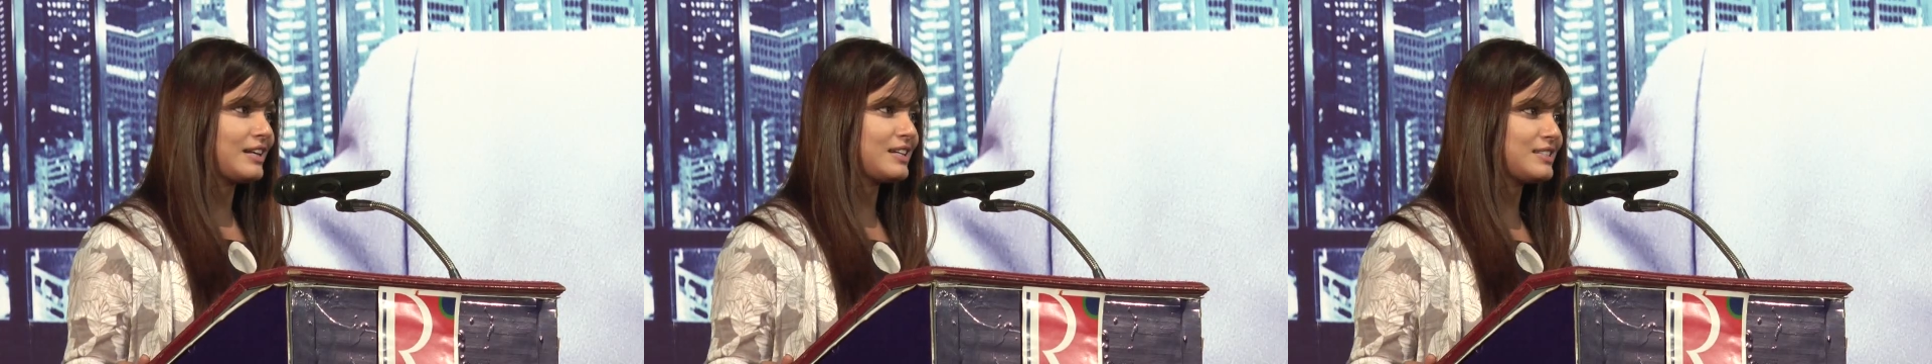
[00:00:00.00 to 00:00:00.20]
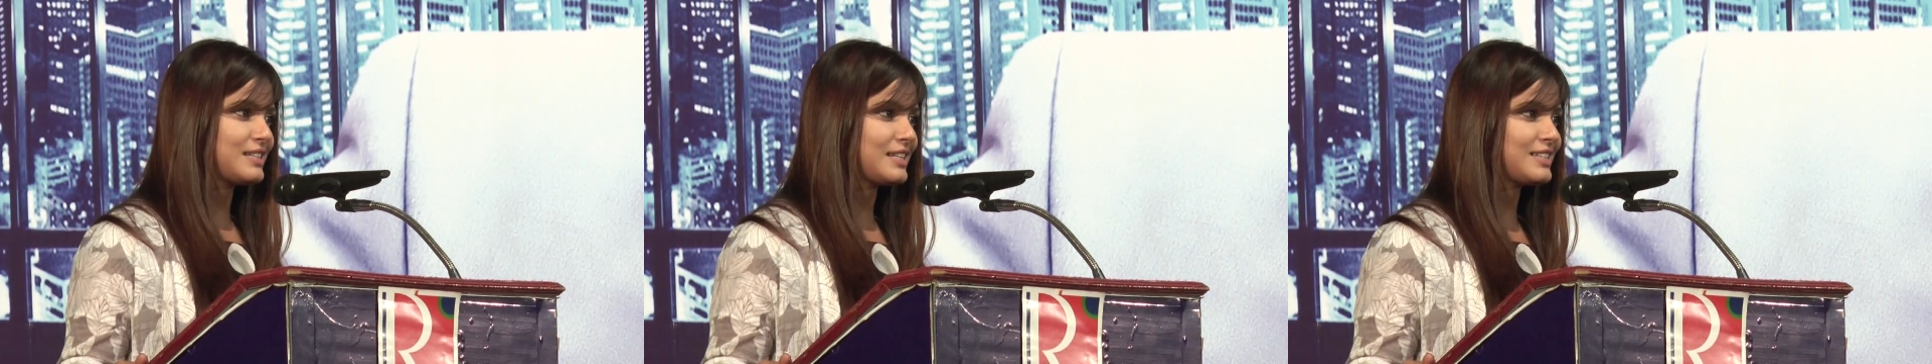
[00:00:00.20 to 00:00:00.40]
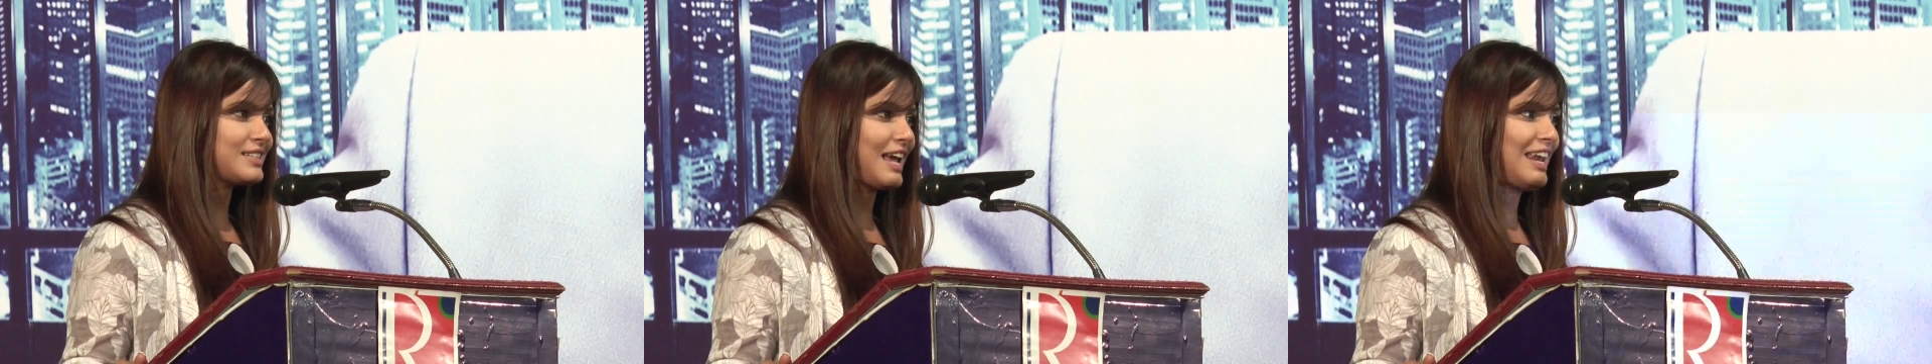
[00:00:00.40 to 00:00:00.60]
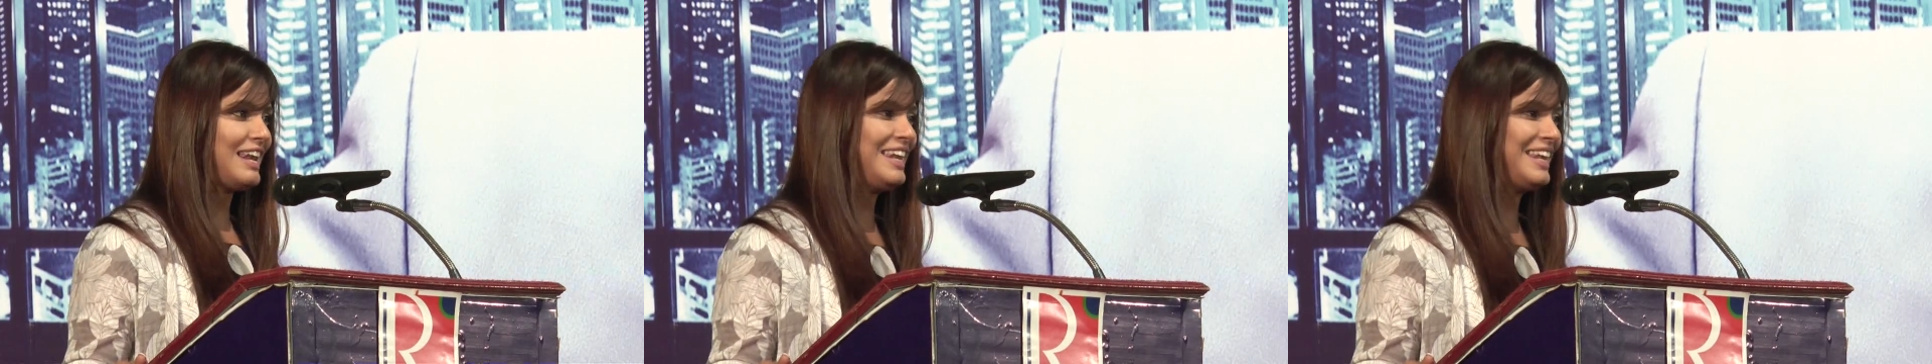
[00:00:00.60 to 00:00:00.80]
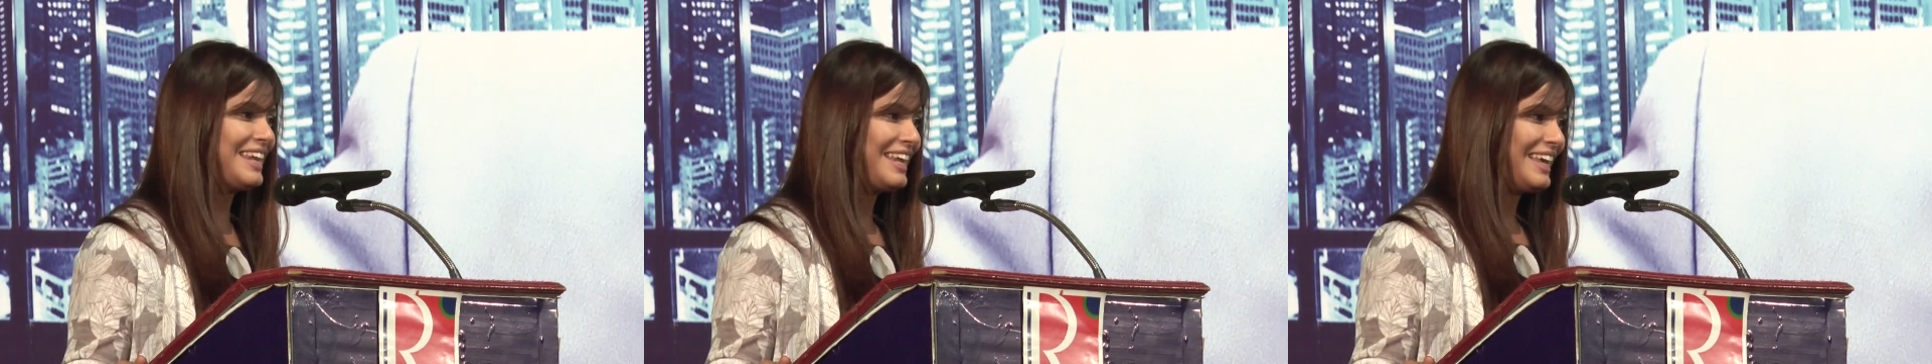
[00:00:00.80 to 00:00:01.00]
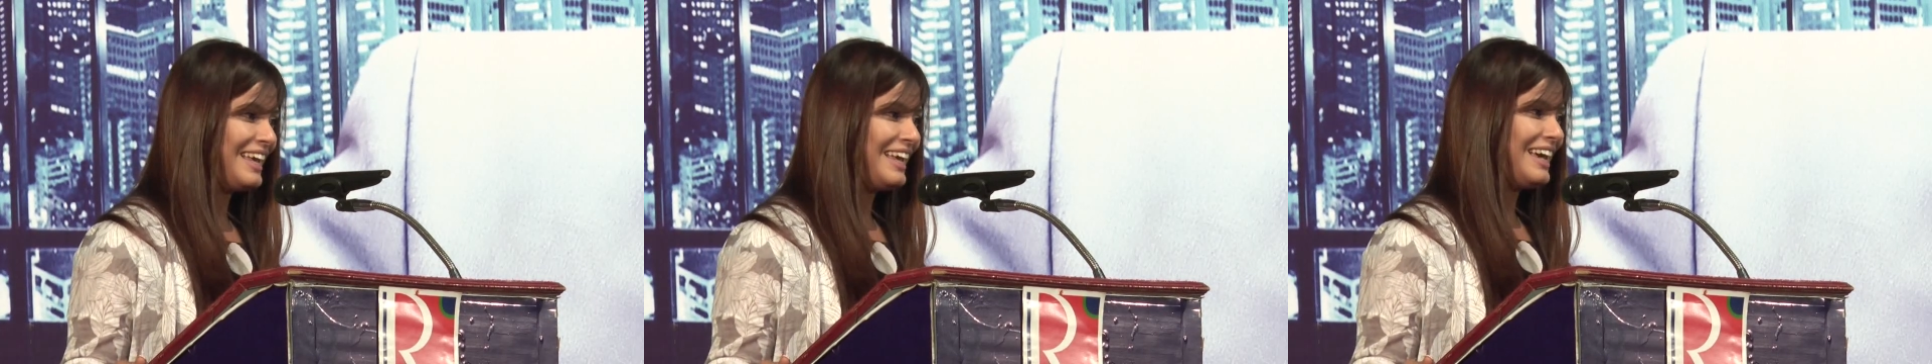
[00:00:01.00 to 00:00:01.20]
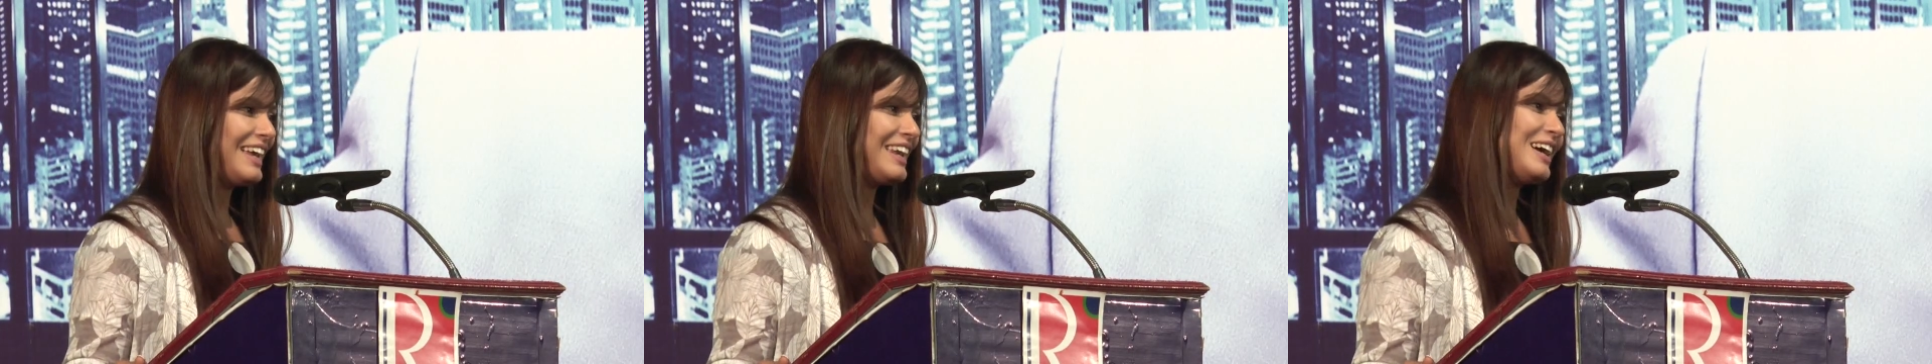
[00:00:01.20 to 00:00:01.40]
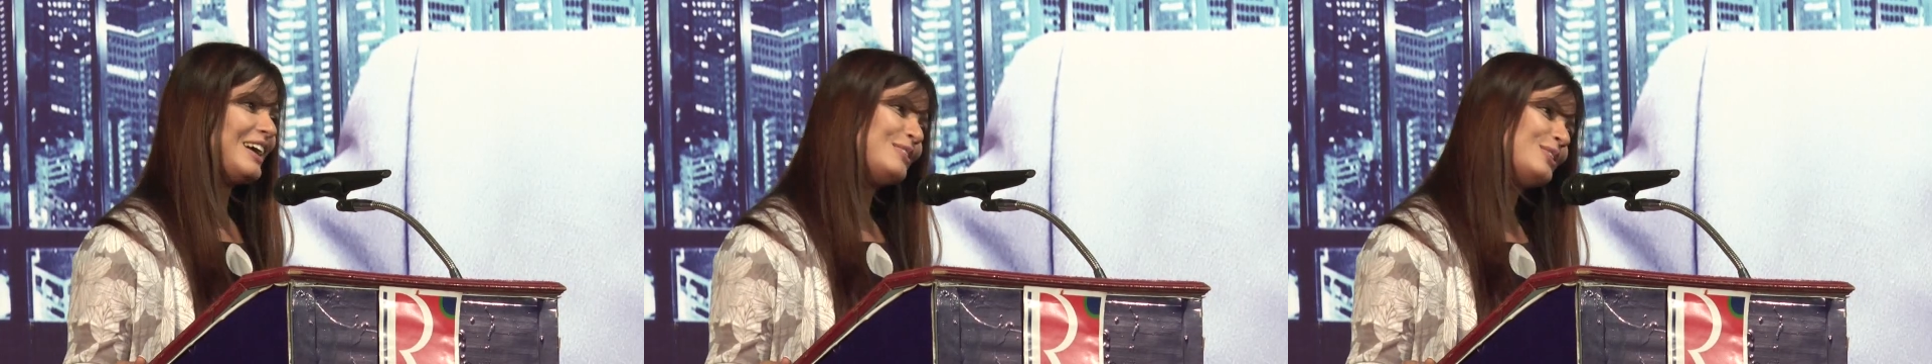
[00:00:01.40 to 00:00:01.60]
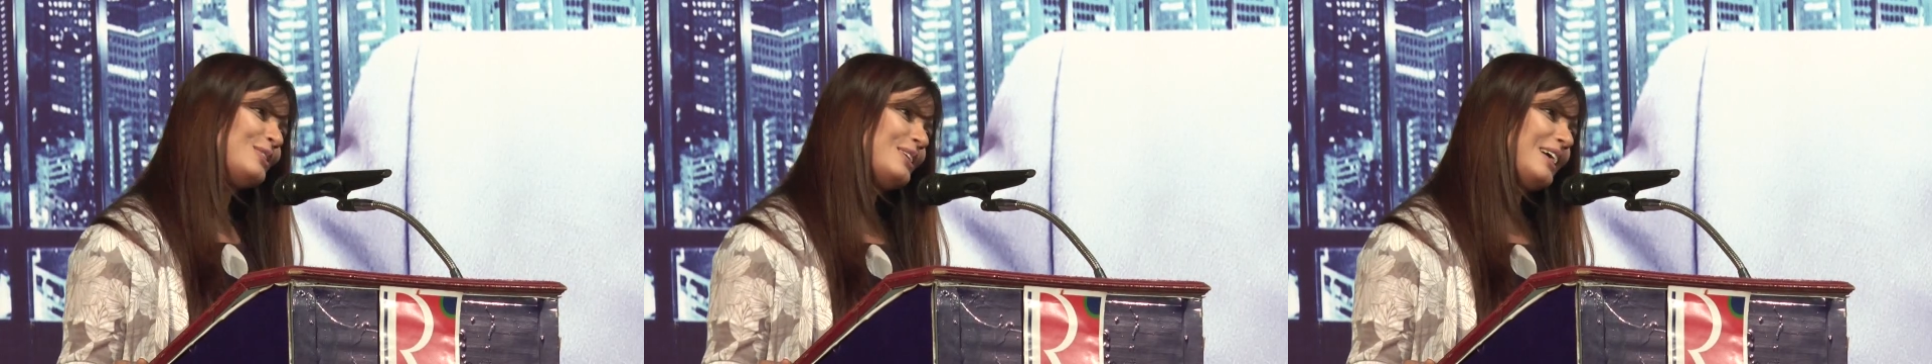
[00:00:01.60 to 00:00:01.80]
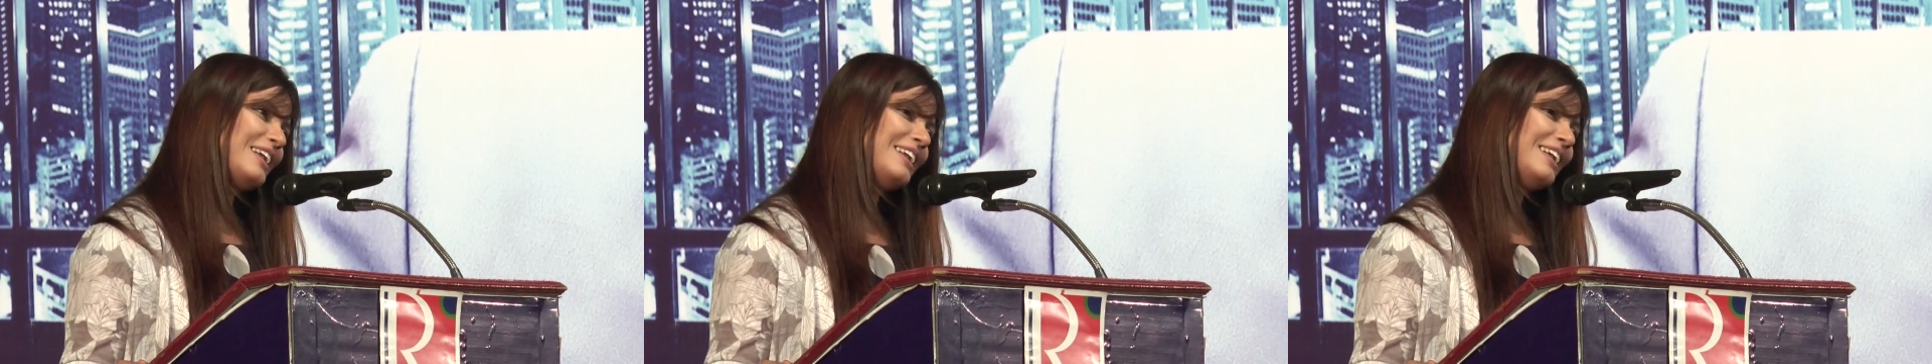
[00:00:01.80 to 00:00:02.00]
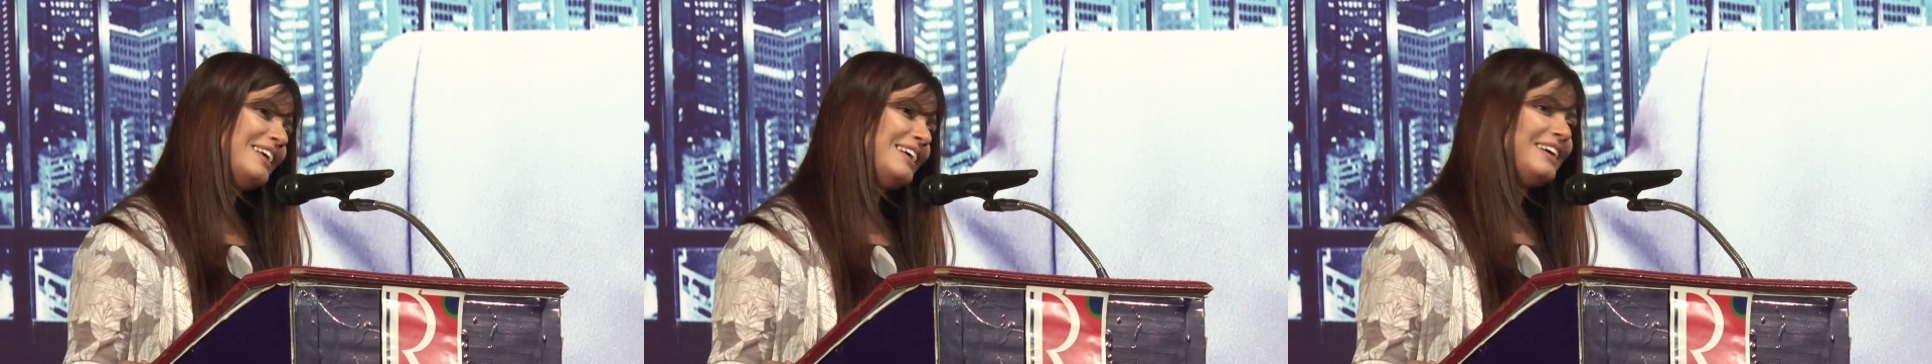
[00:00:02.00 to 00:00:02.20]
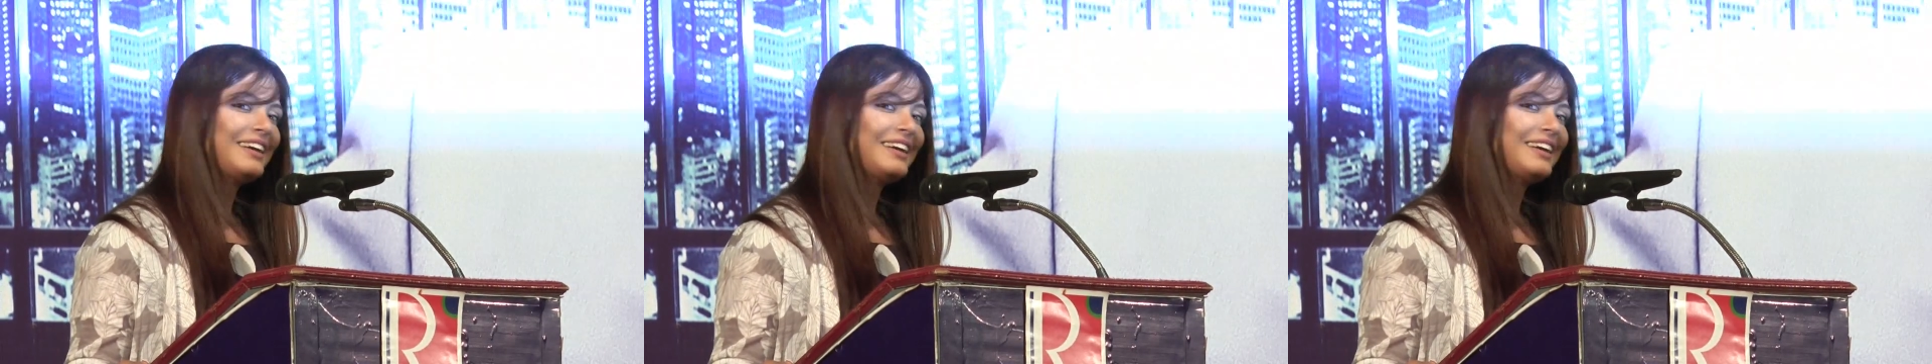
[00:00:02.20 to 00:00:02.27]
at 6:10 and I have to run.